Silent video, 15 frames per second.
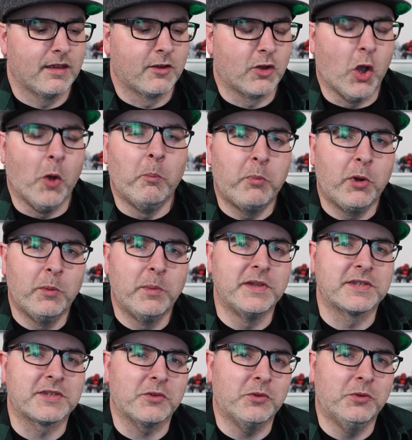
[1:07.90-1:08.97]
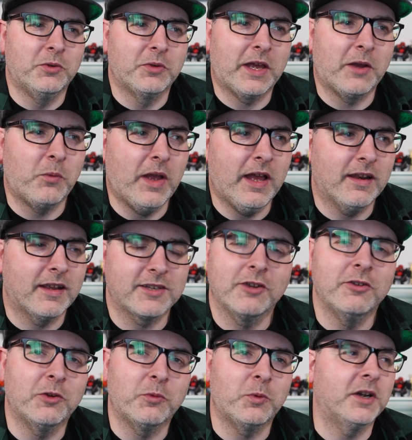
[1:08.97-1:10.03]
compliments all that well. I
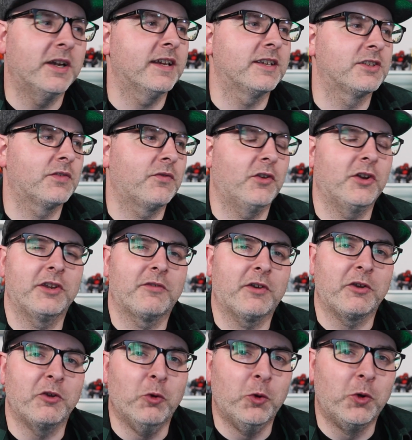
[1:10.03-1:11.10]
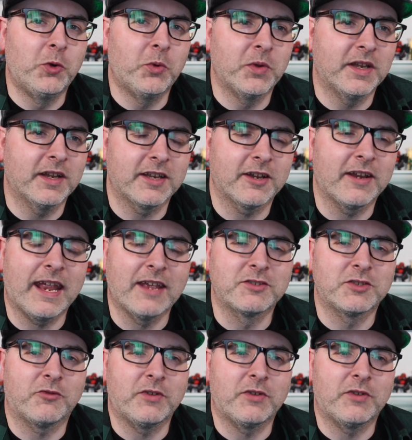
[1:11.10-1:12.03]
don't know why, I just find it very awkward and I don't know how to